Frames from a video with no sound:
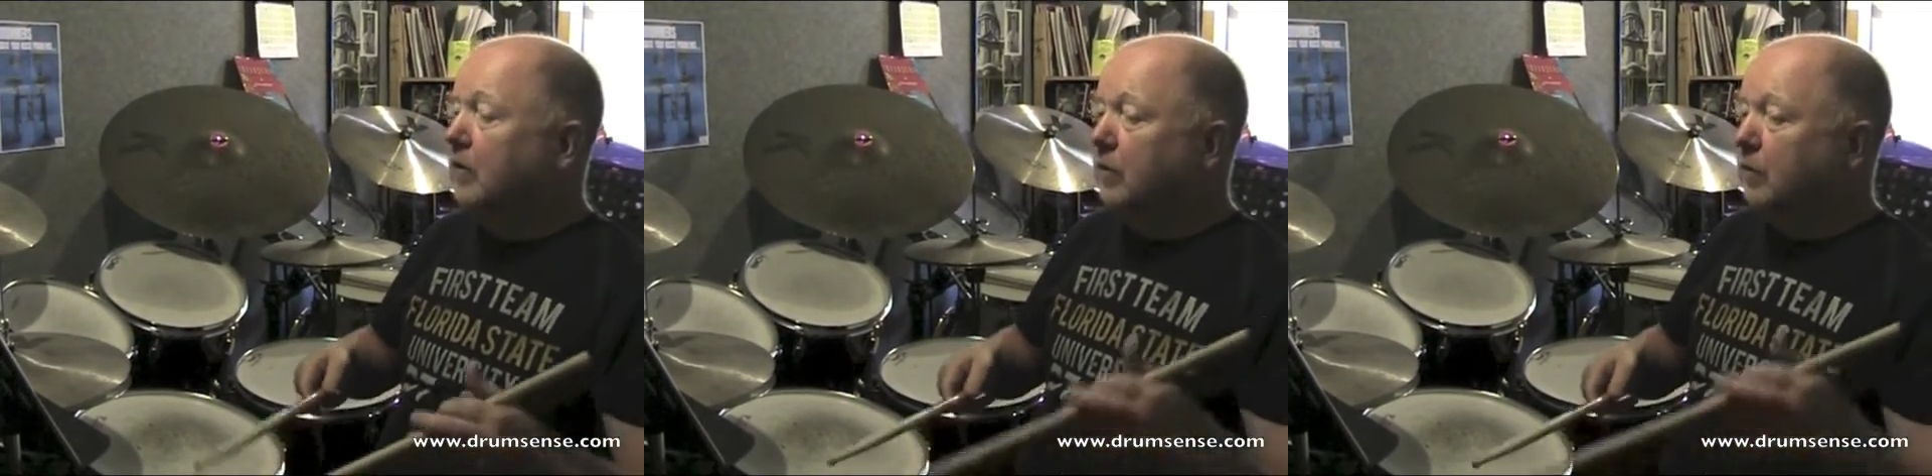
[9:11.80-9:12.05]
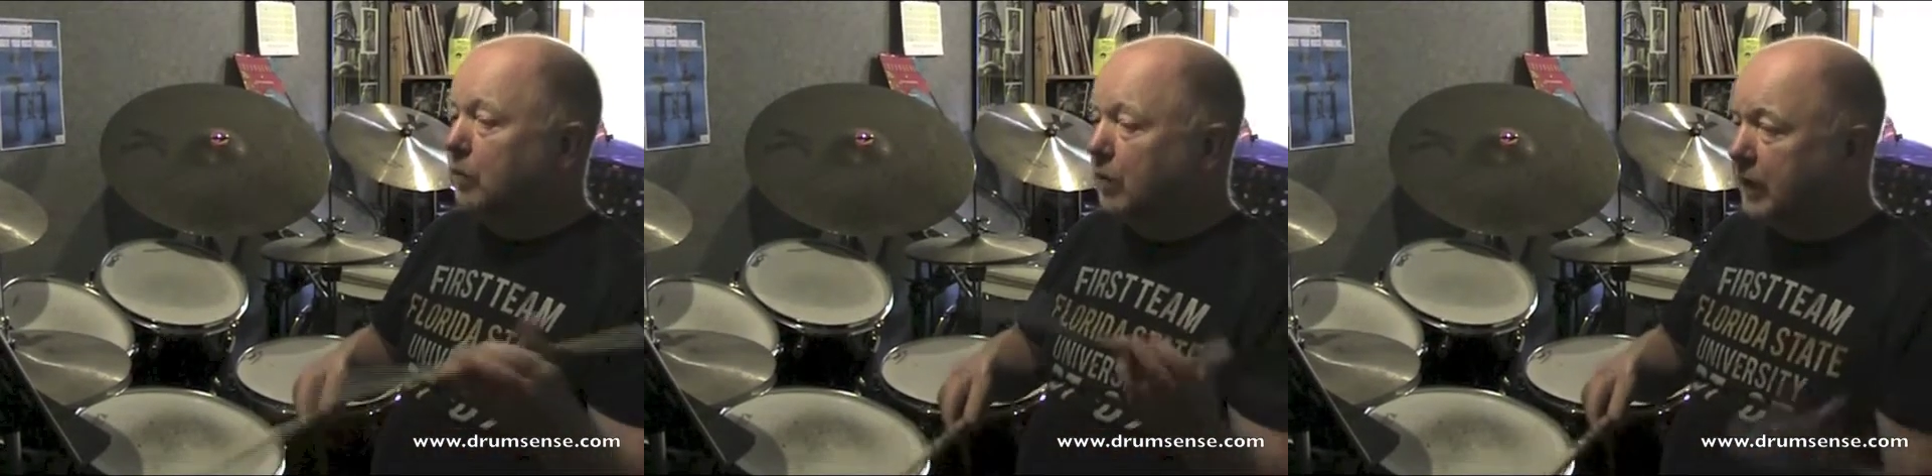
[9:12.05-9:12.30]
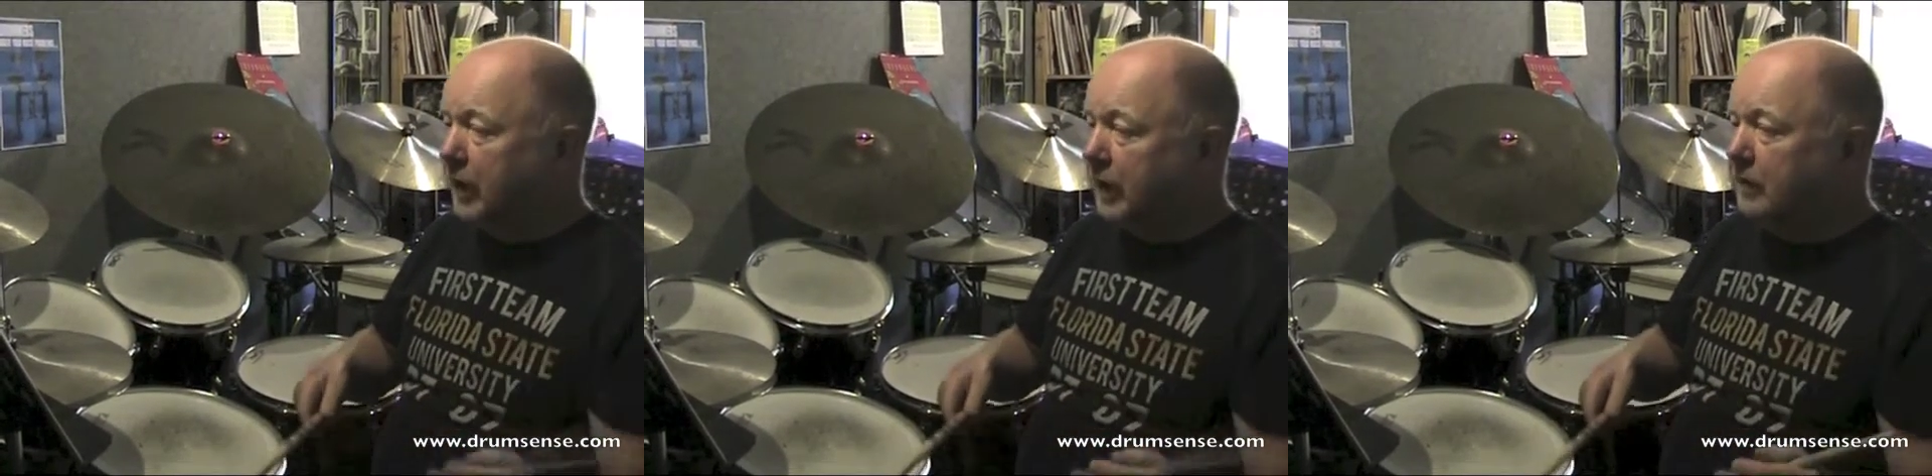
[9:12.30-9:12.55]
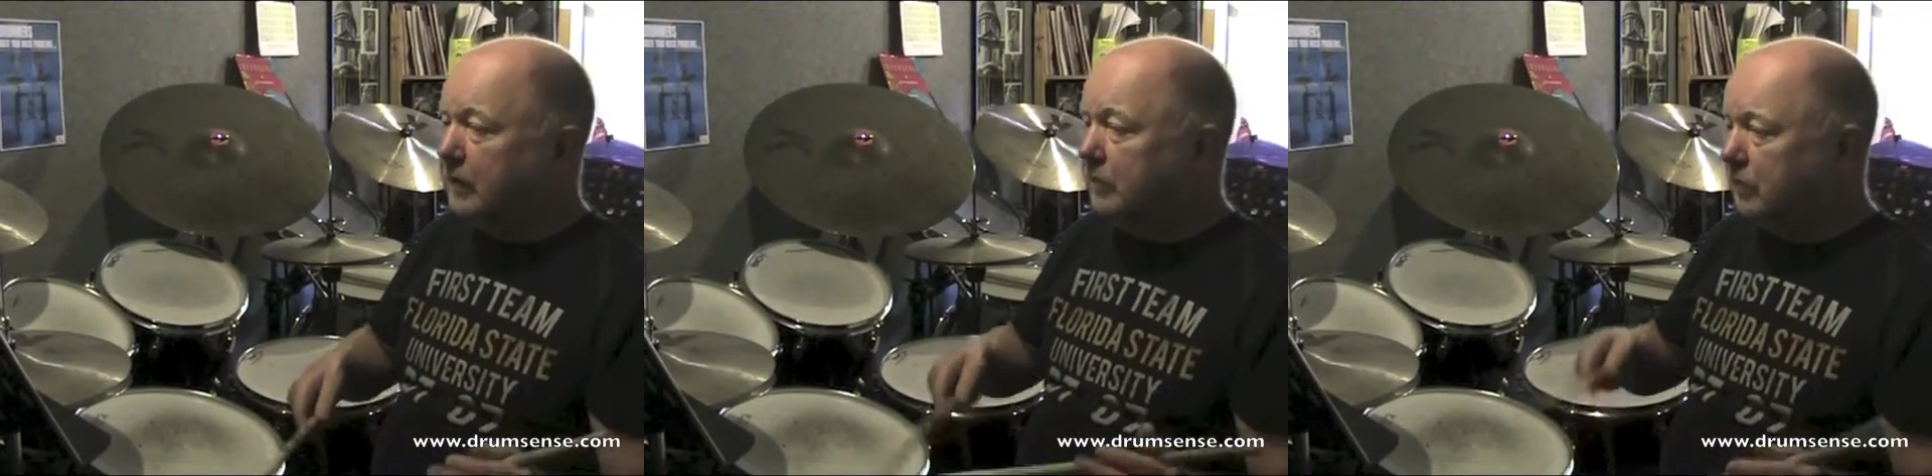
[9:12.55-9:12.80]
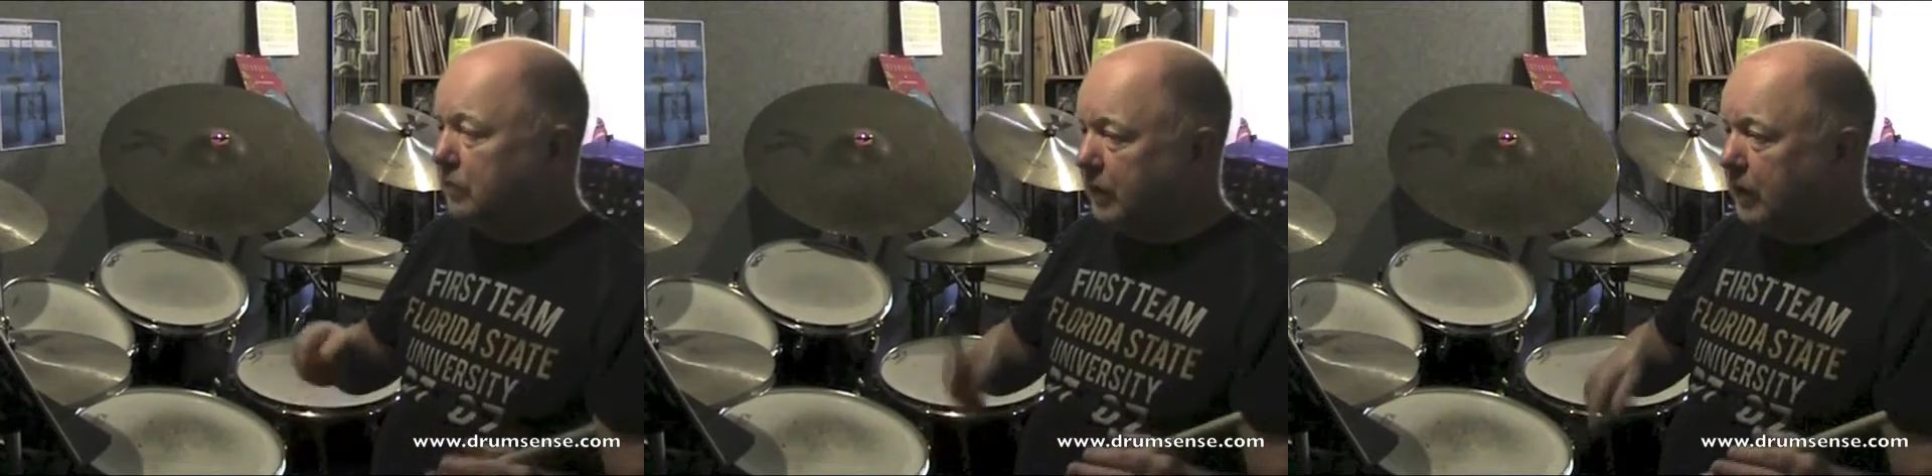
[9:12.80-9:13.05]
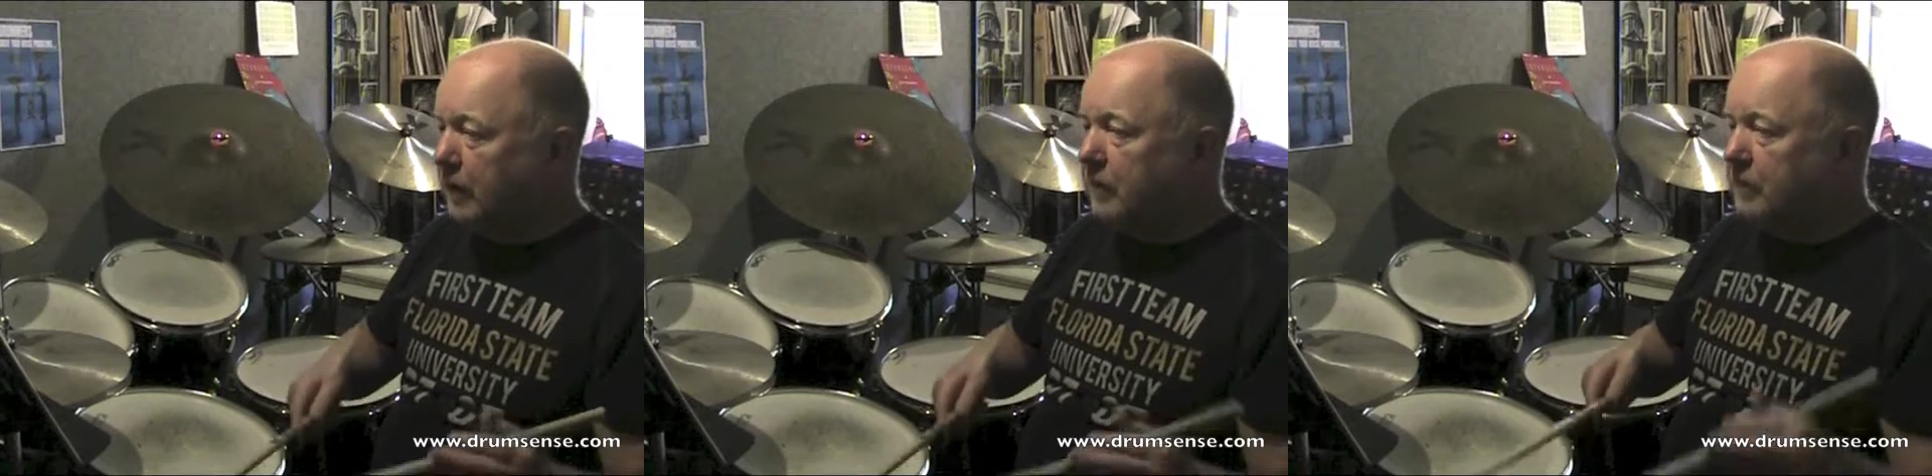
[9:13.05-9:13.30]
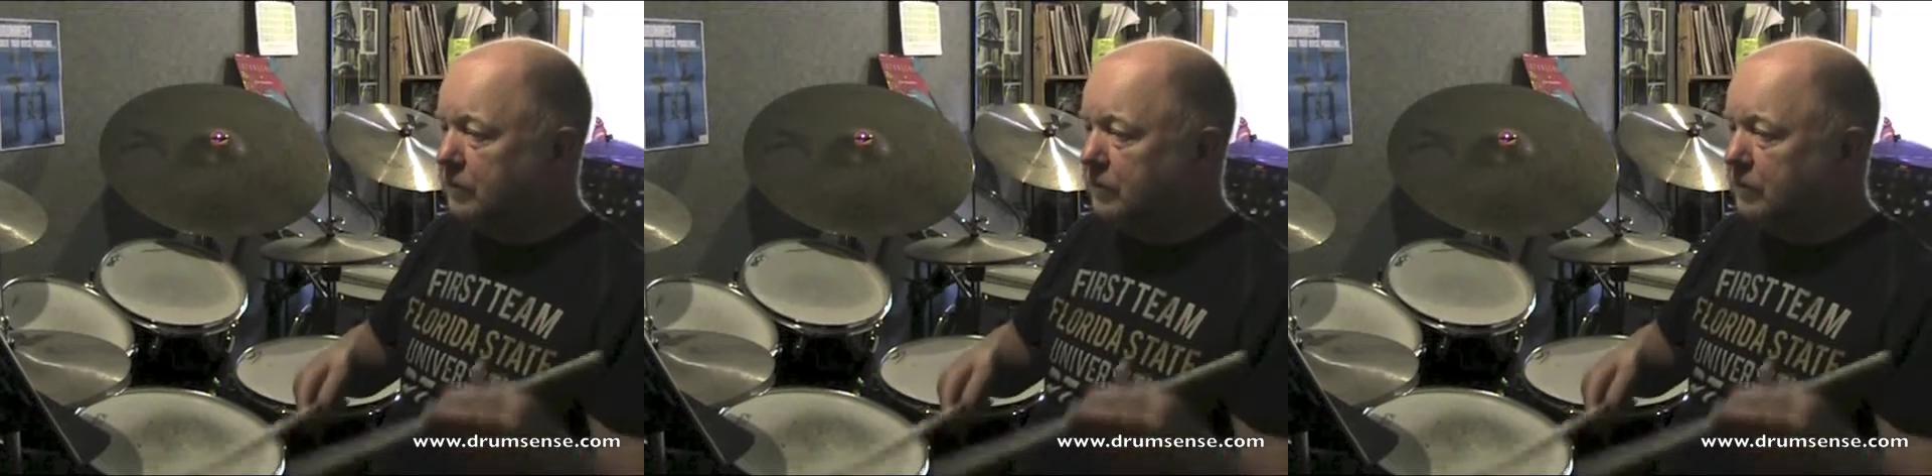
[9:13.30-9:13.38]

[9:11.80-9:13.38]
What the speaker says: 1 and a 2 and a